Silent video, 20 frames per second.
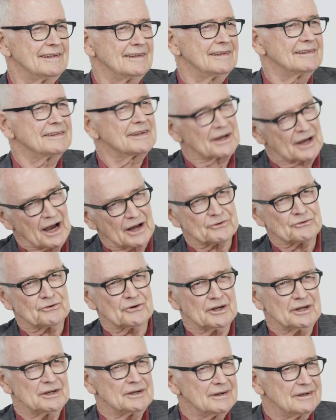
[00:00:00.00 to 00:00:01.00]
the
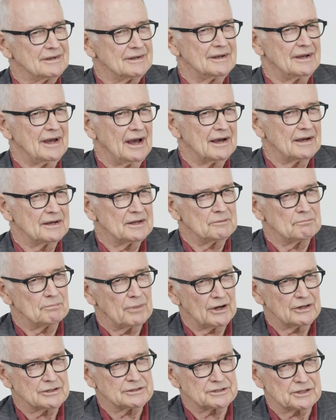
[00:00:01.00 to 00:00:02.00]
country
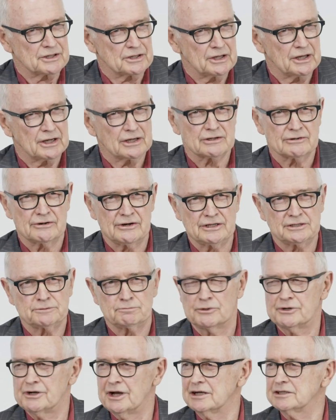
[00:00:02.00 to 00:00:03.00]
imposing the increased
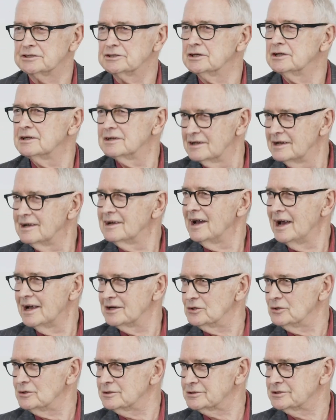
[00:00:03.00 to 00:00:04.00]
protection
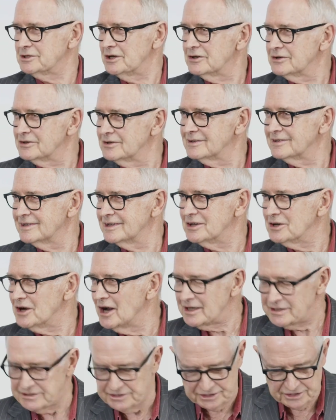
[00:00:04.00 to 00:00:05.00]
and also the
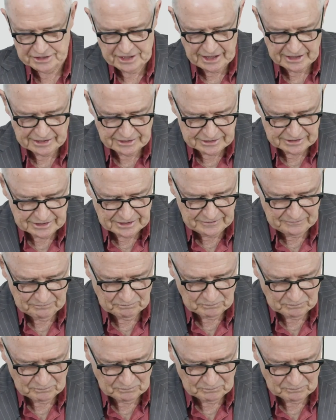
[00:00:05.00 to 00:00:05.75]
United States.